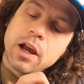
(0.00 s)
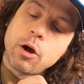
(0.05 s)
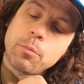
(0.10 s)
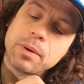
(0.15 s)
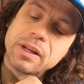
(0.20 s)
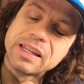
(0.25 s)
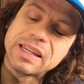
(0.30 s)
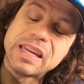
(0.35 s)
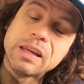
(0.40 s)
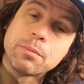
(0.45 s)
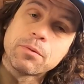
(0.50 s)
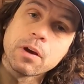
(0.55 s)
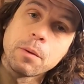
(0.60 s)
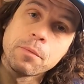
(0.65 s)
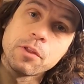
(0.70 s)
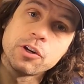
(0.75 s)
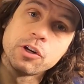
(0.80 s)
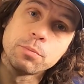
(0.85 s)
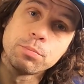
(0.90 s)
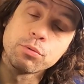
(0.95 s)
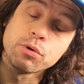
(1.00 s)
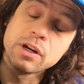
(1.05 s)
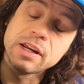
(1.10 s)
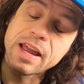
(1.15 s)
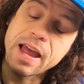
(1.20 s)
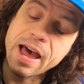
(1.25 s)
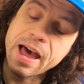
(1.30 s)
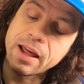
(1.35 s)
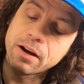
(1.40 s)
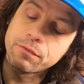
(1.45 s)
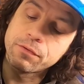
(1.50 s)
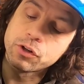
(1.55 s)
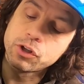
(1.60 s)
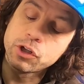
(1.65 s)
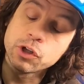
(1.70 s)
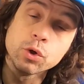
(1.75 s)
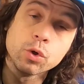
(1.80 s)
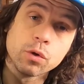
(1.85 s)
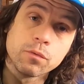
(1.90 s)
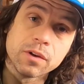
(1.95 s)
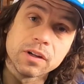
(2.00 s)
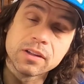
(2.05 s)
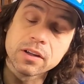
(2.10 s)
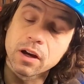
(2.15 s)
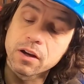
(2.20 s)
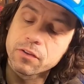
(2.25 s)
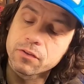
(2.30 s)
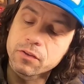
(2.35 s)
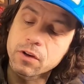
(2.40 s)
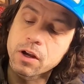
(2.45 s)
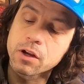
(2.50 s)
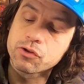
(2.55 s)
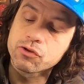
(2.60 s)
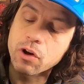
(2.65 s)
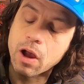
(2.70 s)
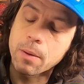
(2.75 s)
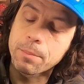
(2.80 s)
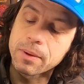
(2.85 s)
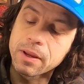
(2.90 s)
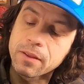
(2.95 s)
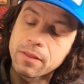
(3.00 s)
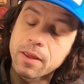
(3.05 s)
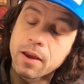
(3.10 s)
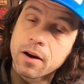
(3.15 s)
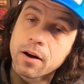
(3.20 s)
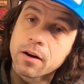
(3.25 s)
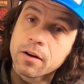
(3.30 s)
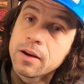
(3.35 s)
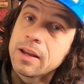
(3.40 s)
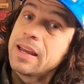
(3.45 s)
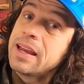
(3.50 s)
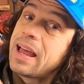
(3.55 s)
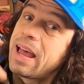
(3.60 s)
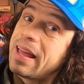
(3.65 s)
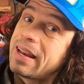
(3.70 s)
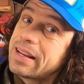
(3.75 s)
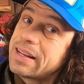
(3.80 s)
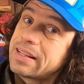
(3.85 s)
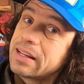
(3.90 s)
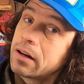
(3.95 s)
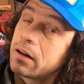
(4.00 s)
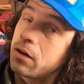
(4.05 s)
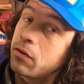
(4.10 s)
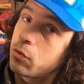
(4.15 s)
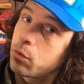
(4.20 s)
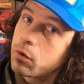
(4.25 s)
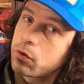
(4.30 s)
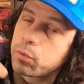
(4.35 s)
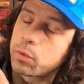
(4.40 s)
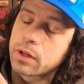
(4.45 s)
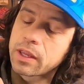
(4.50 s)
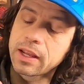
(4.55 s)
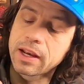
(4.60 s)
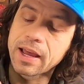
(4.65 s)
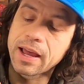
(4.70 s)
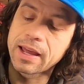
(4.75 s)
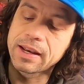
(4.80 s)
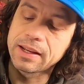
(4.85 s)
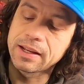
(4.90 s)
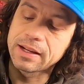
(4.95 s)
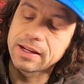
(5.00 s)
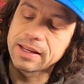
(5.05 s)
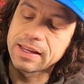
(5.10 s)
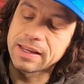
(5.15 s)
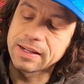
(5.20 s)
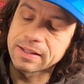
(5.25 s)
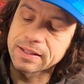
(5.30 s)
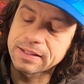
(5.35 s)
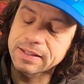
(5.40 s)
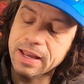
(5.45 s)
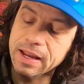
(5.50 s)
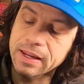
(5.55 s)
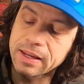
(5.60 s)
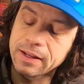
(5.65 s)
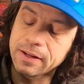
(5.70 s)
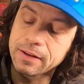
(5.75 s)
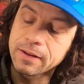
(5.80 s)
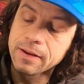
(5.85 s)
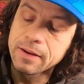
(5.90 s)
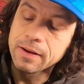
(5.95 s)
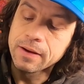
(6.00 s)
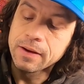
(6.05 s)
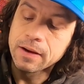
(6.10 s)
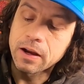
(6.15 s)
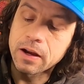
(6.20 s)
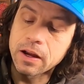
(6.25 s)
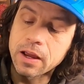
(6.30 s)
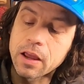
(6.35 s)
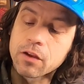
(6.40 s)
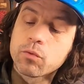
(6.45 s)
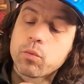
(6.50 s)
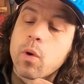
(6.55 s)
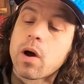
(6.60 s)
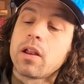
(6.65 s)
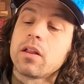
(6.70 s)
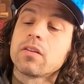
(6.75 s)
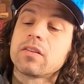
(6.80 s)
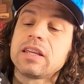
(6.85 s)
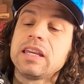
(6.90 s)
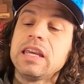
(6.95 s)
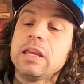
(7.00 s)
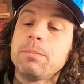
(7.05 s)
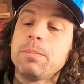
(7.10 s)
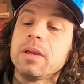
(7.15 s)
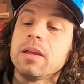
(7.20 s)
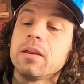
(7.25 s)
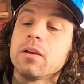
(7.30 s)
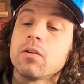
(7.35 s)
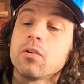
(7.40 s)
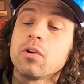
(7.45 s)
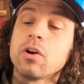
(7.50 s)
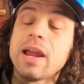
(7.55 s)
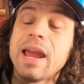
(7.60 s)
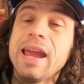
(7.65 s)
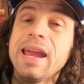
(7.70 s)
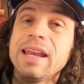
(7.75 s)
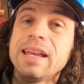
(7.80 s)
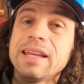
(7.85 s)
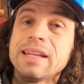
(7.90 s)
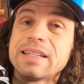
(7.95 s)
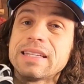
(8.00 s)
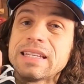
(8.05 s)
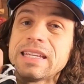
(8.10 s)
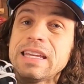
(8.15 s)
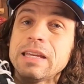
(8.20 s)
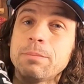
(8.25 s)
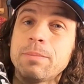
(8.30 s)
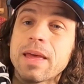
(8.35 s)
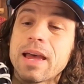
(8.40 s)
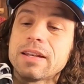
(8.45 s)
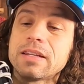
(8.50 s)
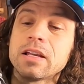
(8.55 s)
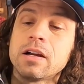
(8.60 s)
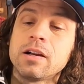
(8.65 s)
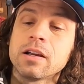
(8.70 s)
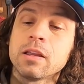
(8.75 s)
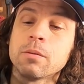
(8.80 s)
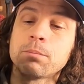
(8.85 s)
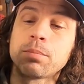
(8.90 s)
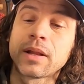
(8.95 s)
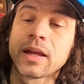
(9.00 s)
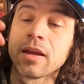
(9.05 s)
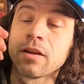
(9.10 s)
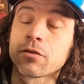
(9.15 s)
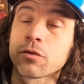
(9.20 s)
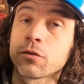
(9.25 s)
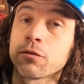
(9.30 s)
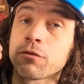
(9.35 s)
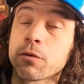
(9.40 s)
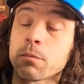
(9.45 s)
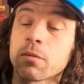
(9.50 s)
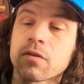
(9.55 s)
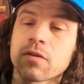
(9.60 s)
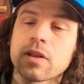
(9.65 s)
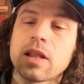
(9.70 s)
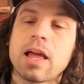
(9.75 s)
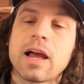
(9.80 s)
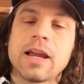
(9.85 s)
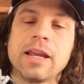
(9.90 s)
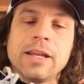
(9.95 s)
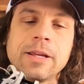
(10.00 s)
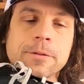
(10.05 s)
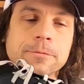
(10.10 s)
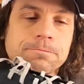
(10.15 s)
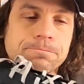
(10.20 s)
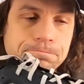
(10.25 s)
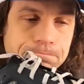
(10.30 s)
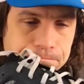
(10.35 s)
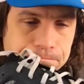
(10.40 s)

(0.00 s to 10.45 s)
helping to keep some of the debris out of the shoe if it does drop in there, and it does, which we'll get at in a second, as well as keeping or aiding to keep that tongue in place or from sliding.